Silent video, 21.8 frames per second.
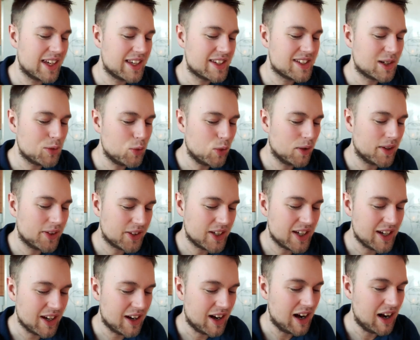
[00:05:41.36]
it's a
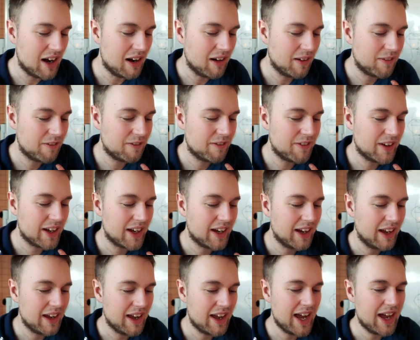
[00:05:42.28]
quality of
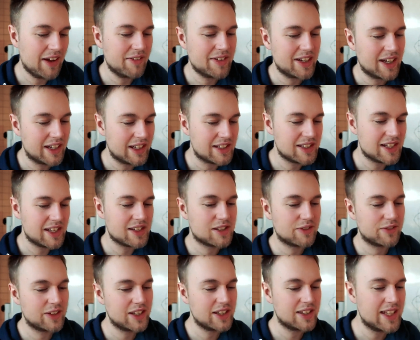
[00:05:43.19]
having a
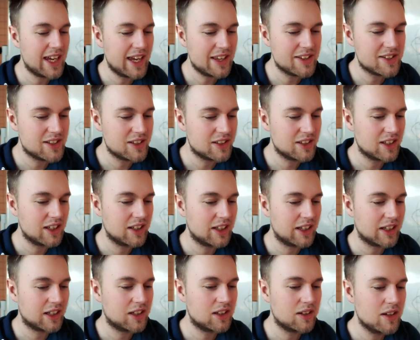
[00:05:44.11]
sense of intensity,
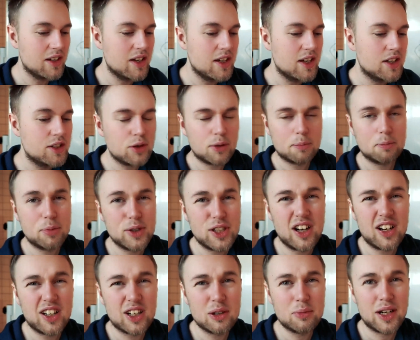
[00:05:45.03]
like you're
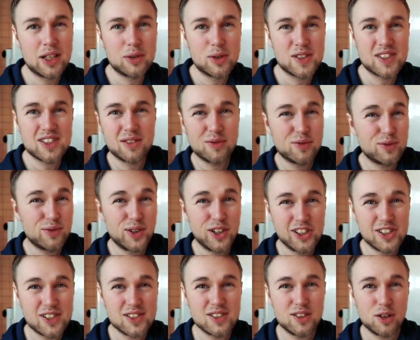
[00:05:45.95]
preoccupied with some
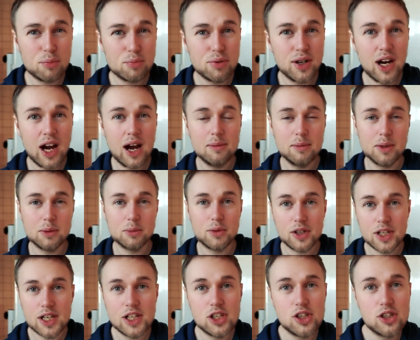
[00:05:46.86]
personal problem
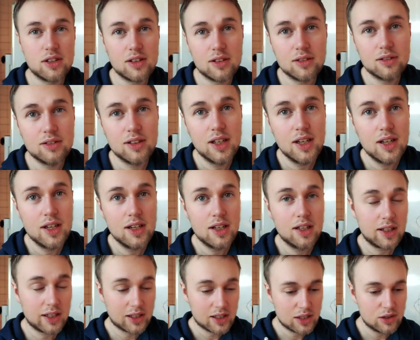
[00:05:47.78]
or issue,
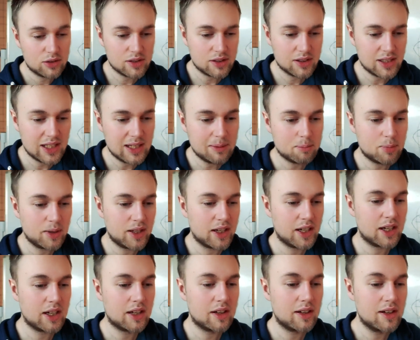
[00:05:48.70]
like you're
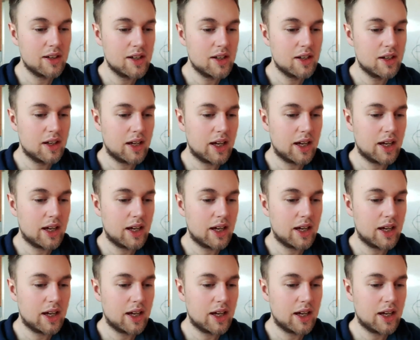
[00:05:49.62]
deeply